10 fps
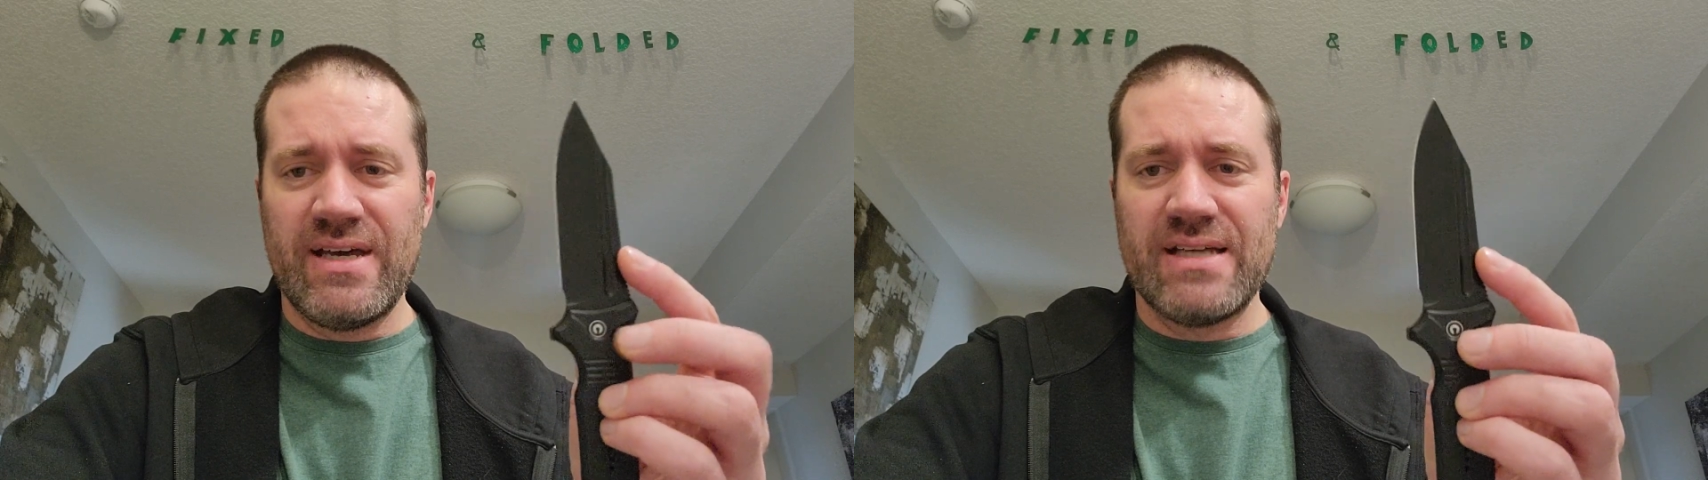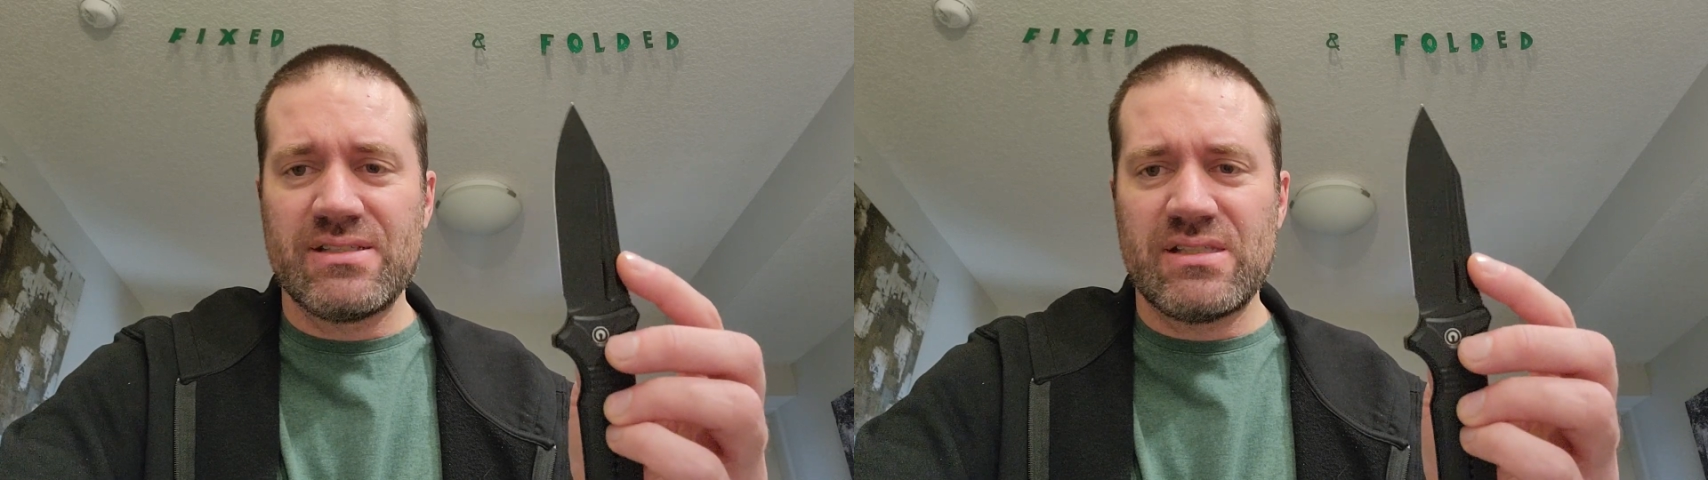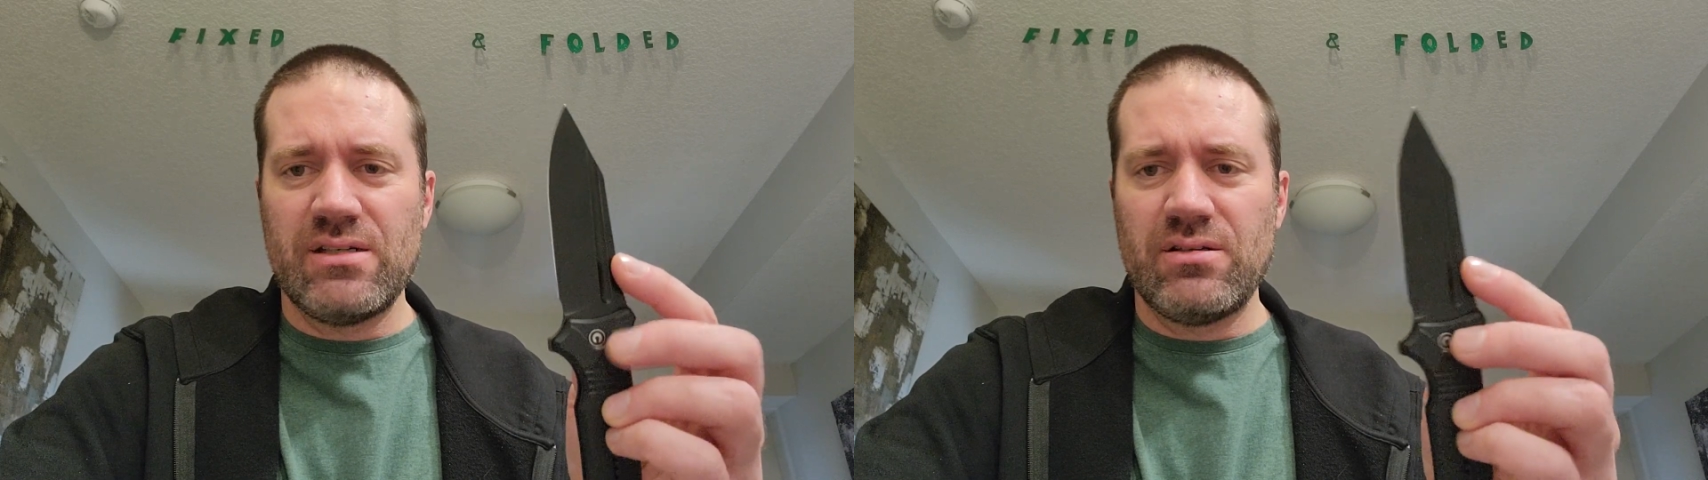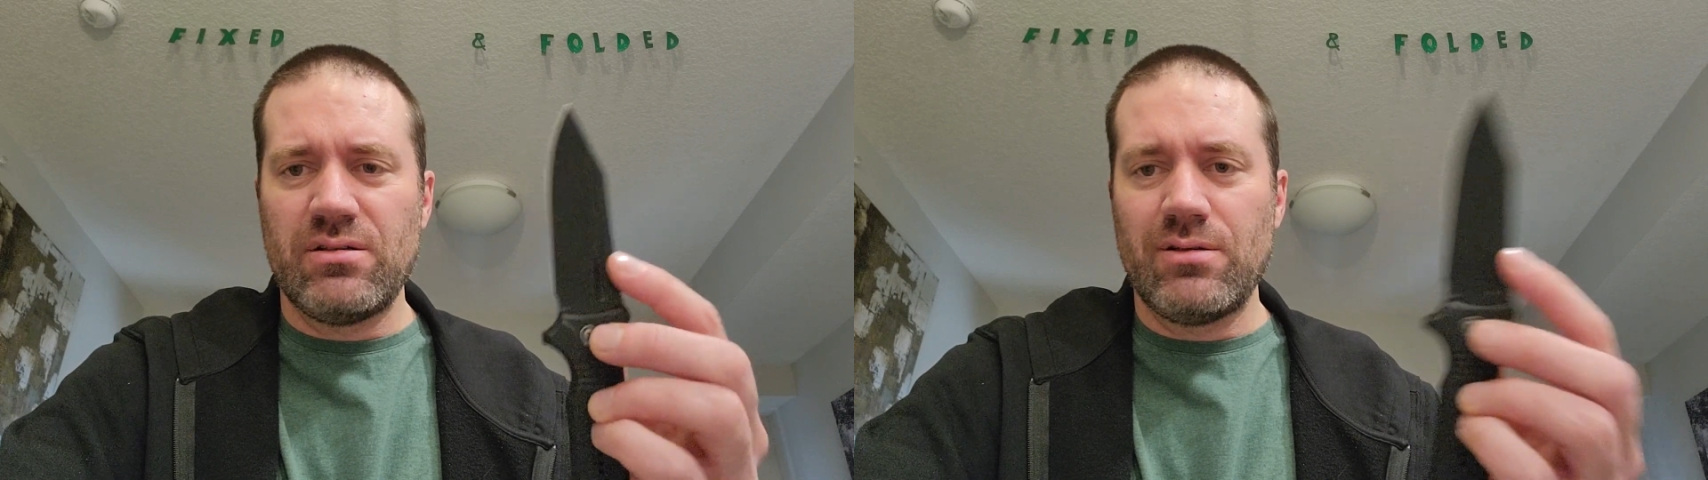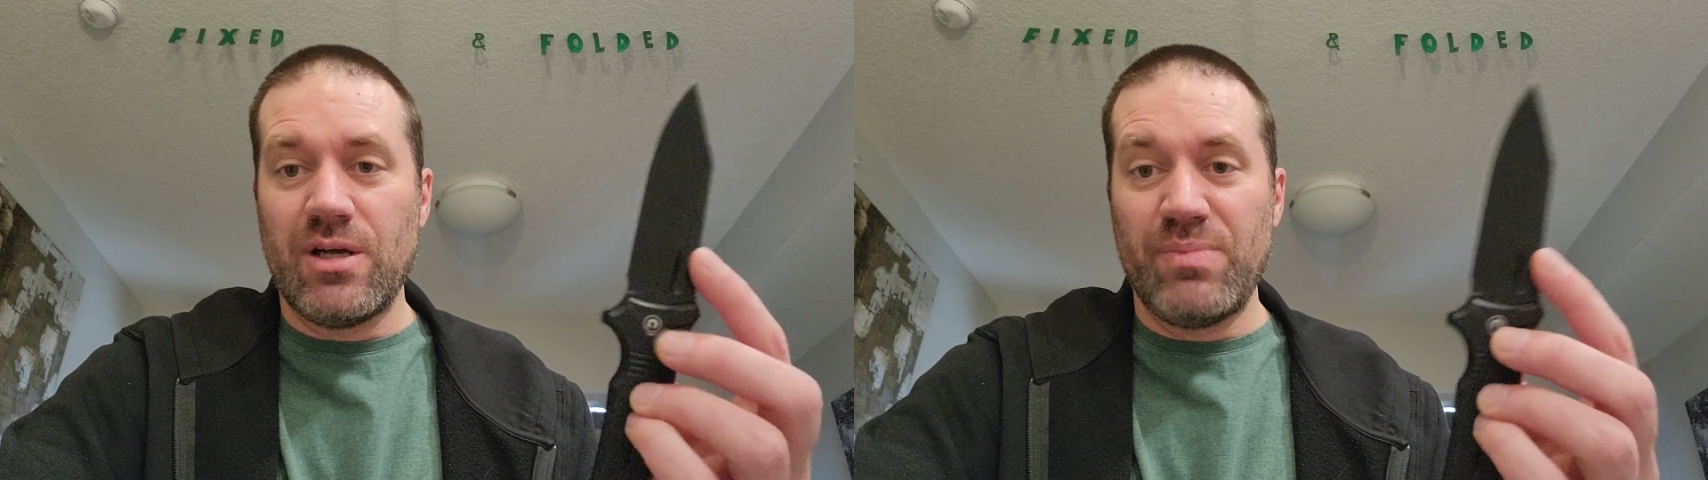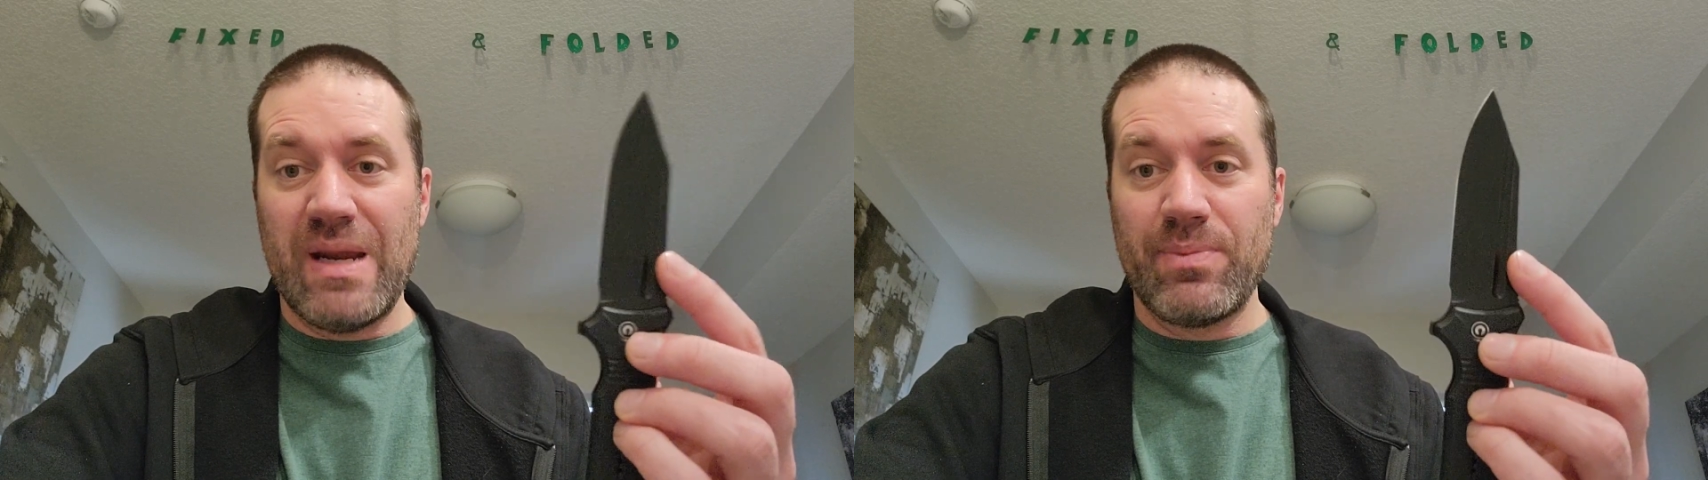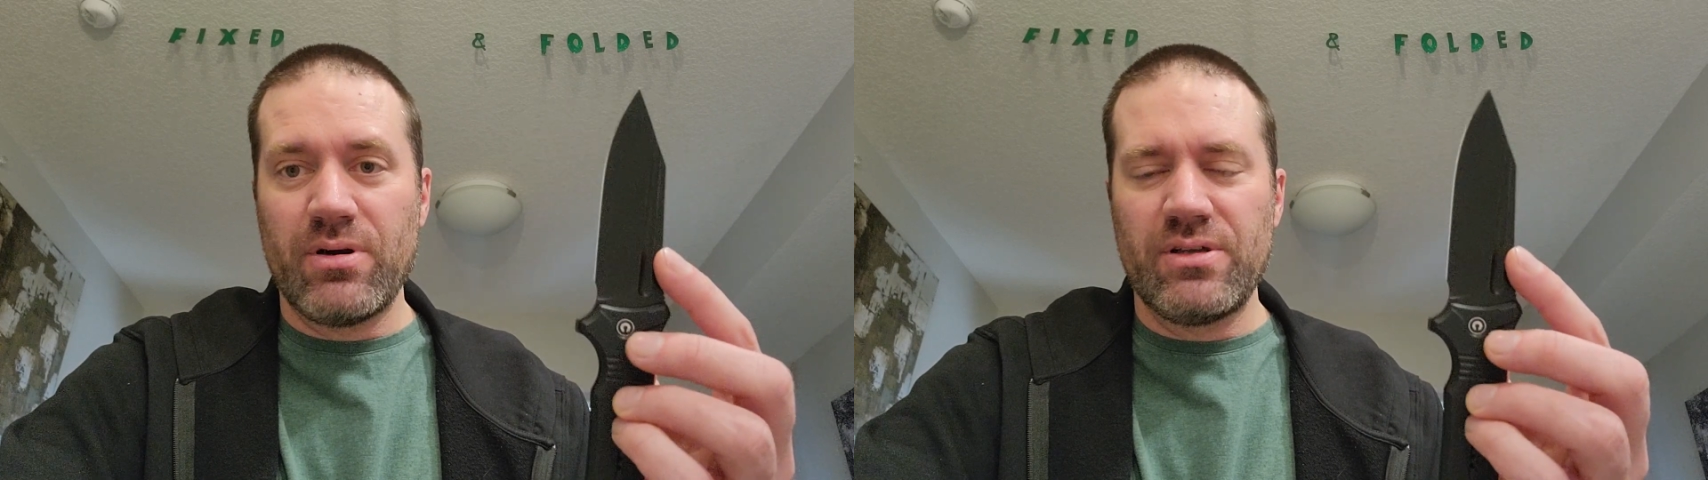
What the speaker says: that steel on paper.